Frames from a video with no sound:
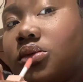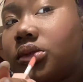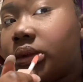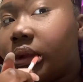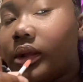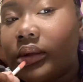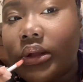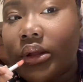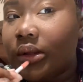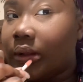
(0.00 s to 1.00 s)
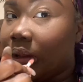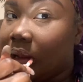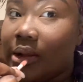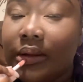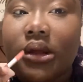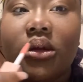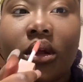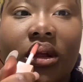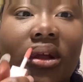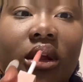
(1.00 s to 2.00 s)
to be like the dupe for the
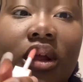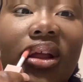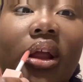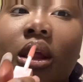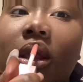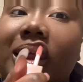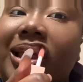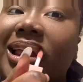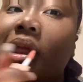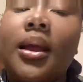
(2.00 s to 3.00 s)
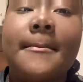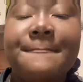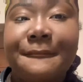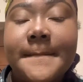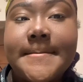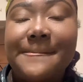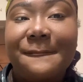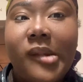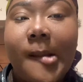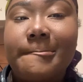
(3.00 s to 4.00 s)
Fenty Beauty lip balm.
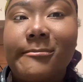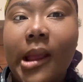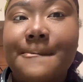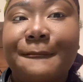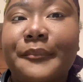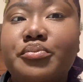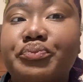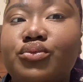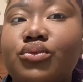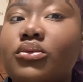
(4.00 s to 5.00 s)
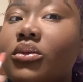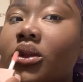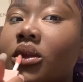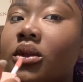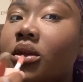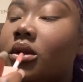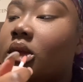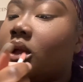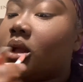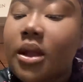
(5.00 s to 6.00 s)
And it is lit, y'all. It's
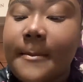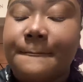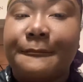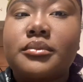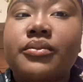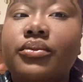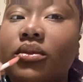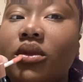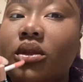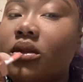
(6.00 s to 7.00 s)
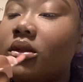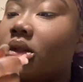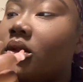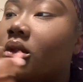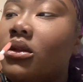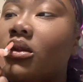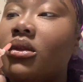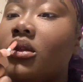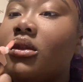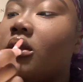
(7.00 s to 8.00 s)
super shiny, super glossy, and the
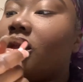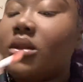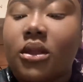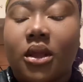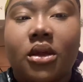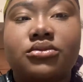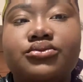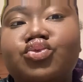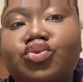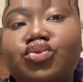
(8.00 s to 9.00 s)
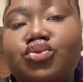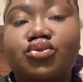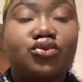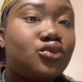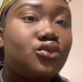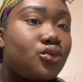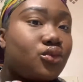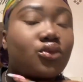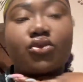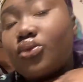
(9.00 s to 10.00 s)
consistency is super thick.
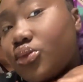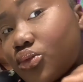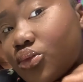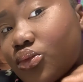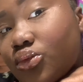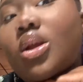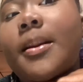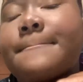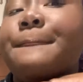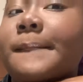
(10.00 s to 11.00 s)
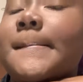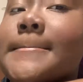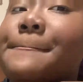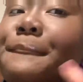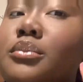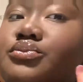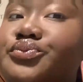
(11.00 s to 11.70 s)
So go get you some, y'all. It's